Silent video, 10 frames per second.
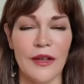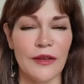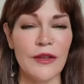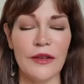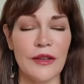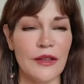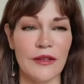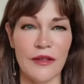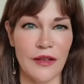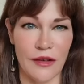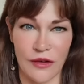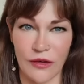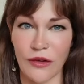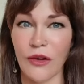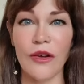Literally a
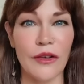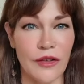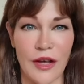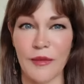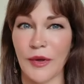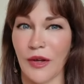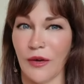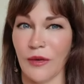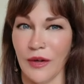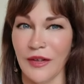long time ago.